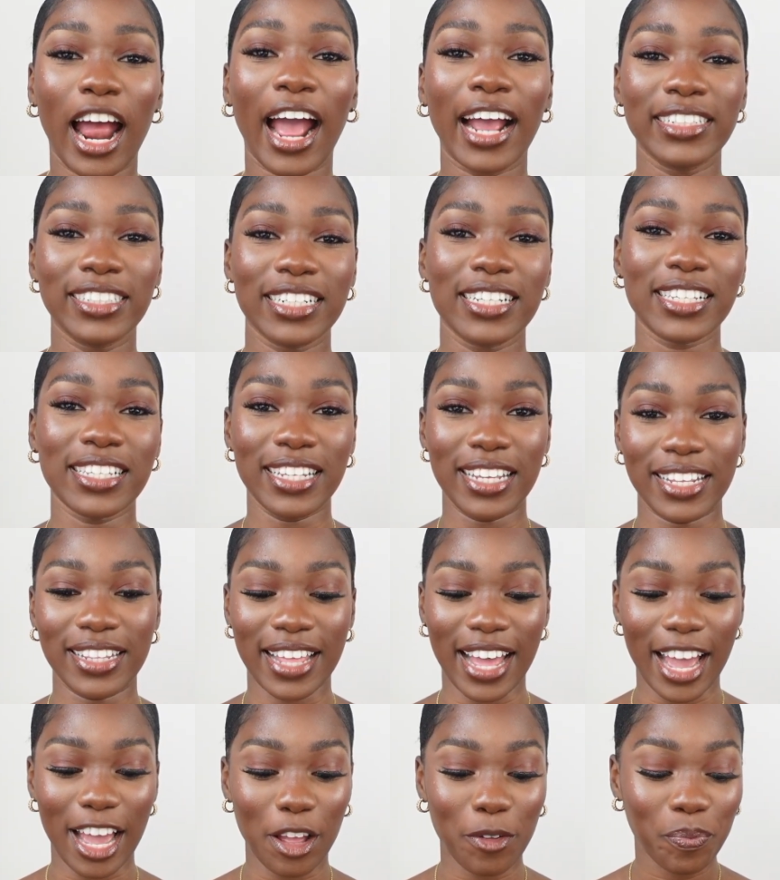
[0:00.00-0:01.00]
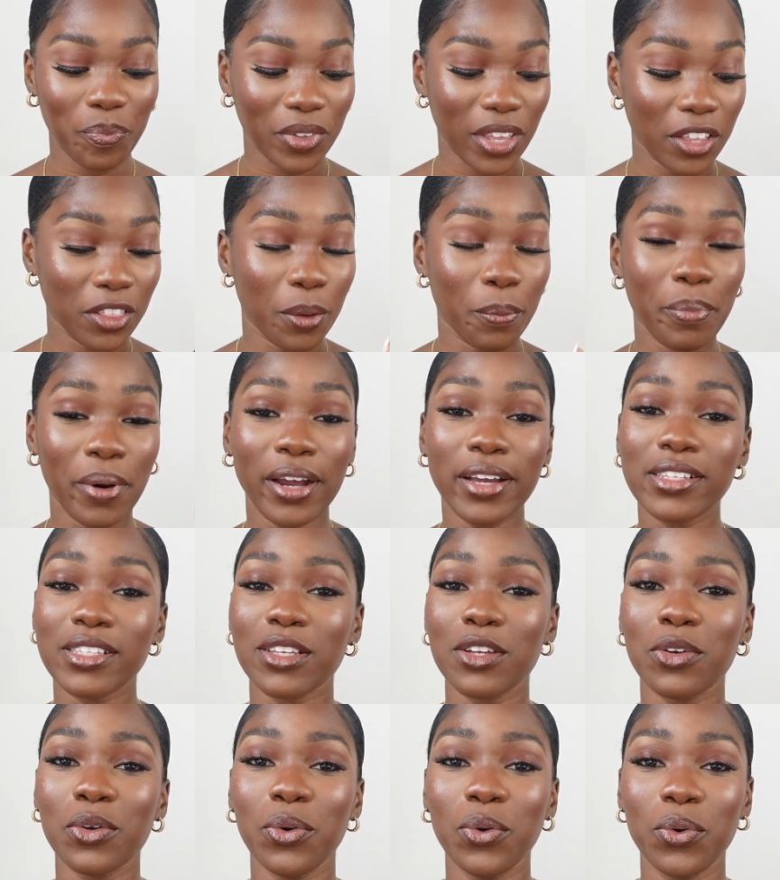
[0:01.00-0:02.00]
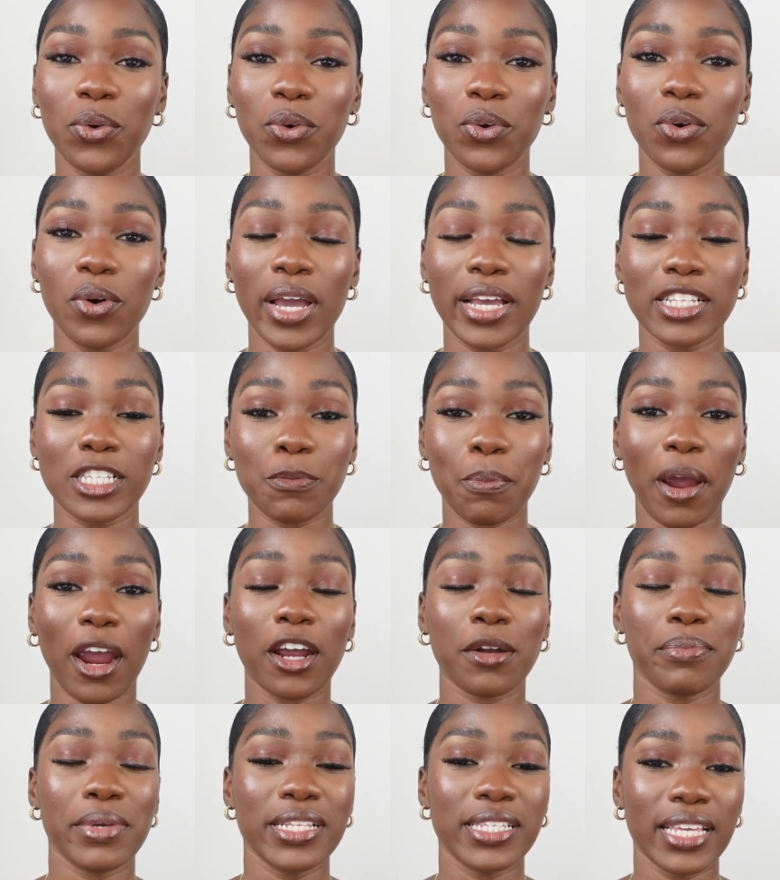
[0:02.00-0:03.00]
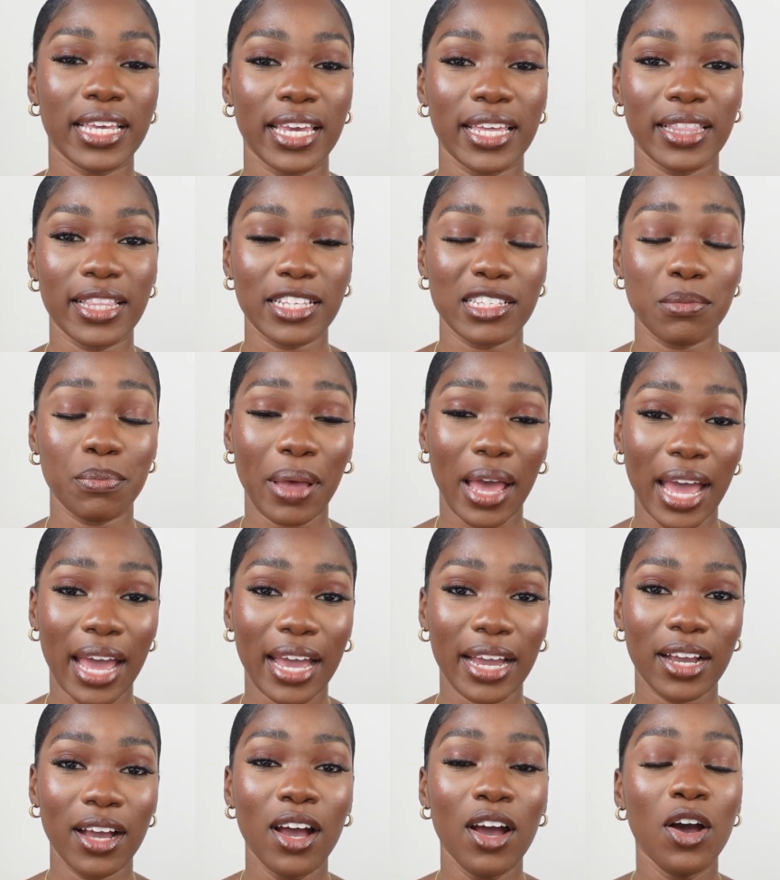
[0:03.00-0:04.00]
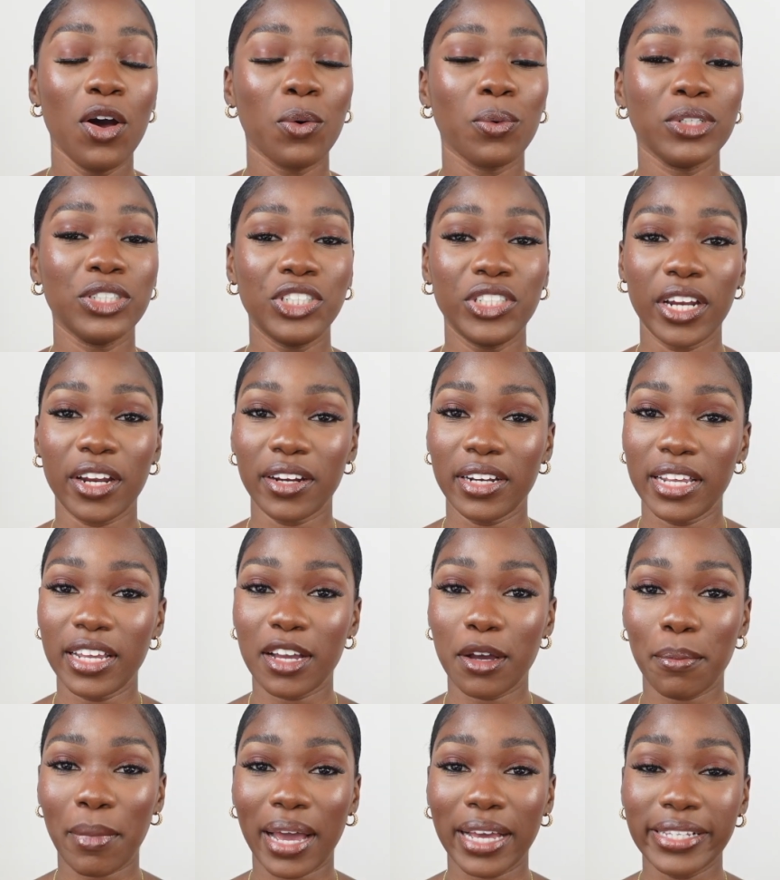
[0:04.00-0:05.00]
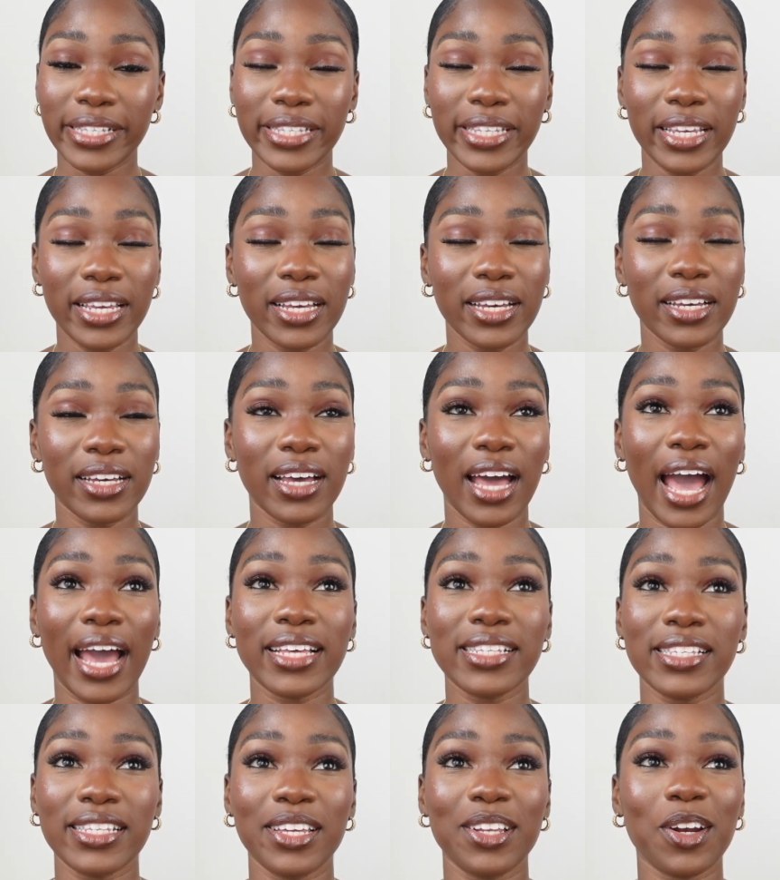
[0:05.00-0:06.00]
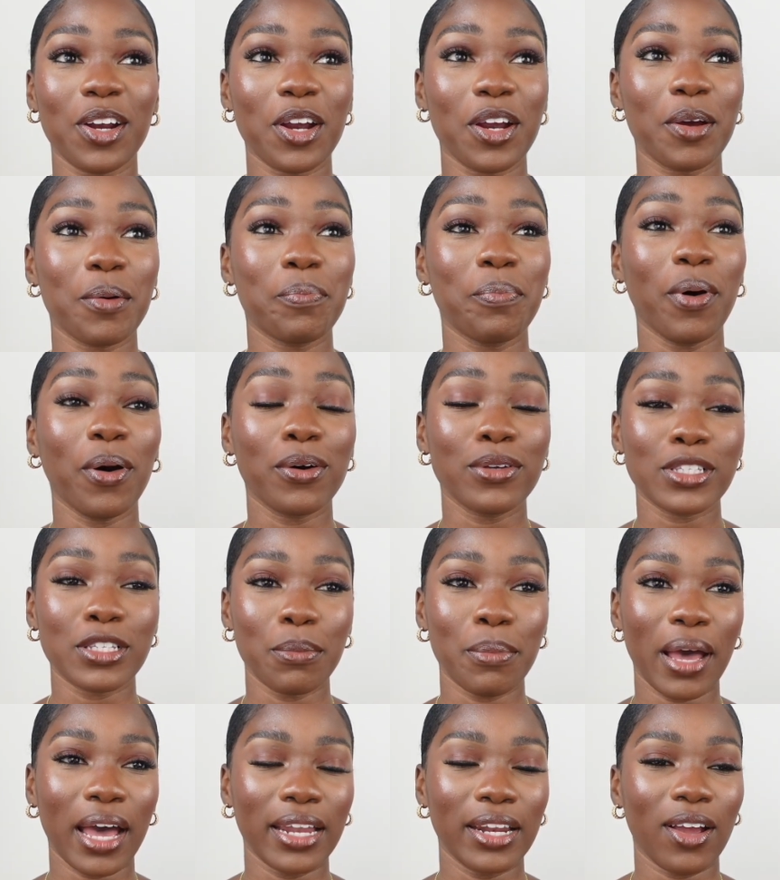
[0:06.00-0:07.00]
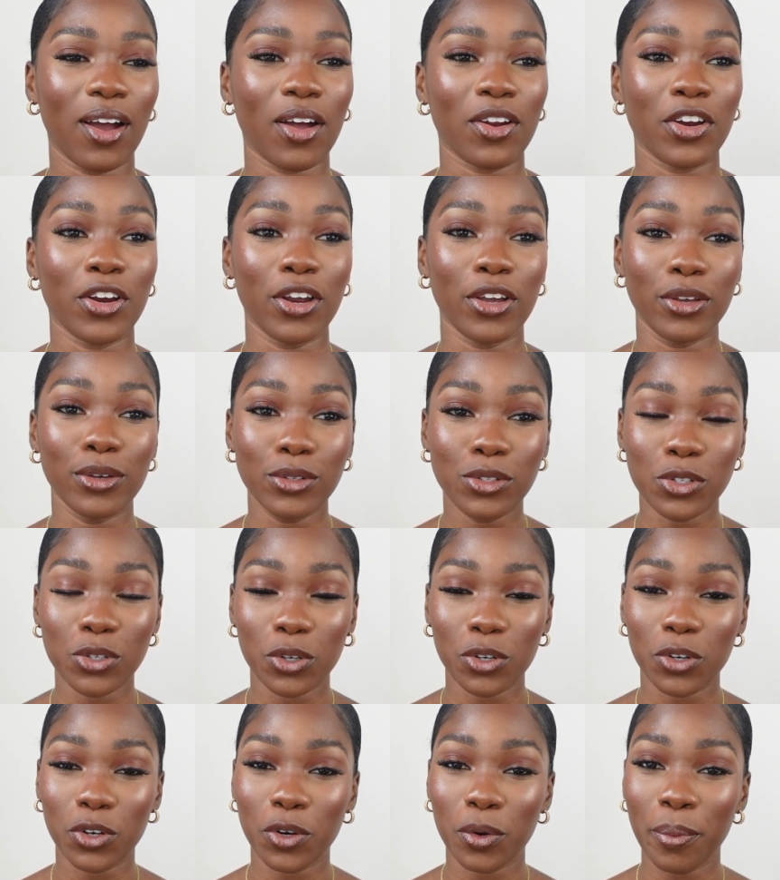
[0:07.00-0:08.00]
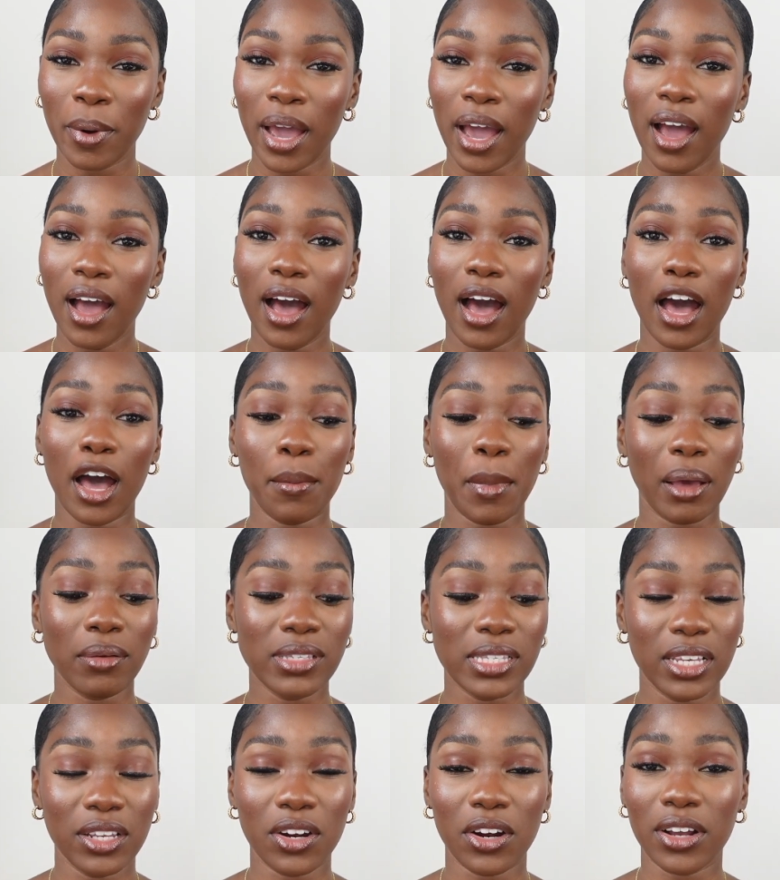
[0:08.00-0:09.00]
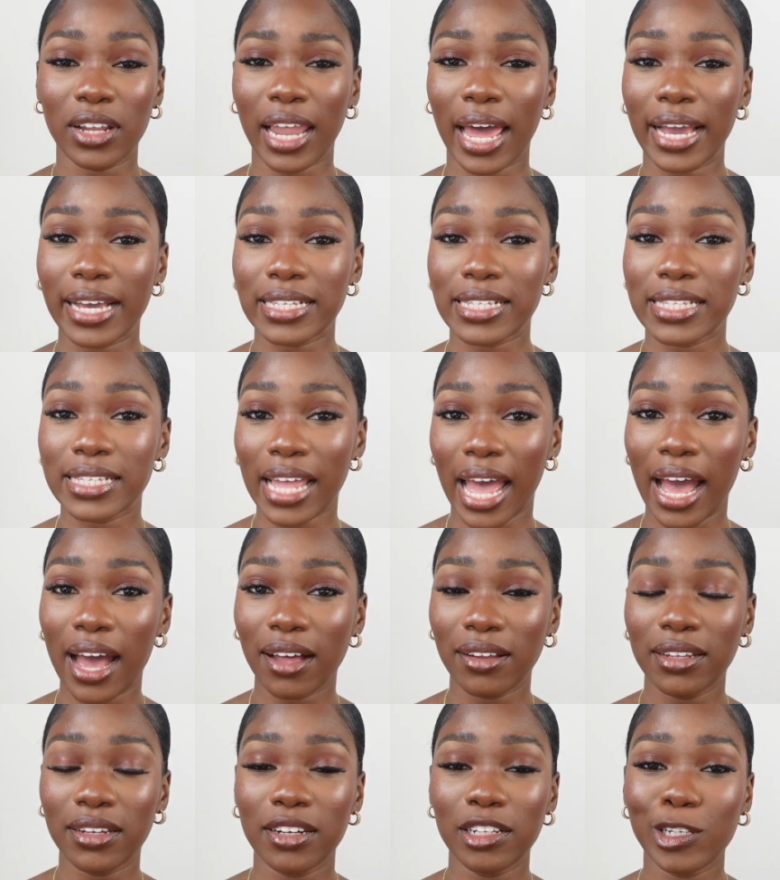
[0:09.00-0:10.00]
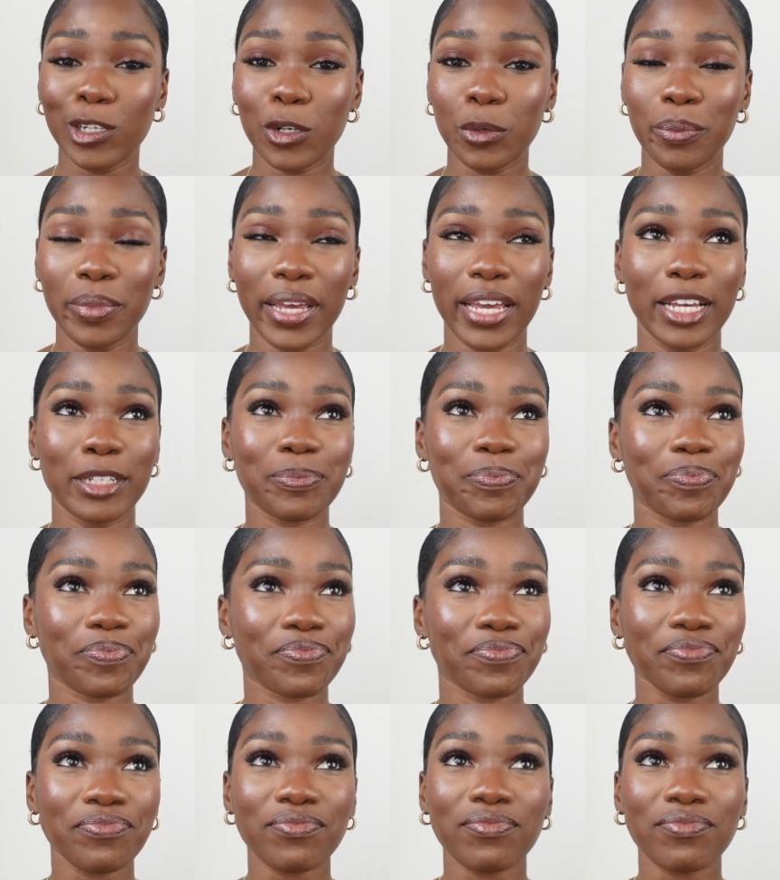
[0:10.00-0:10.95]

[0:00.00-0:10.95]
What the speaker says: I just need that. And the person who inspired me to get this bag was Mcm. I seen her post about it on her YouTube. I've seen her like style it a little bit.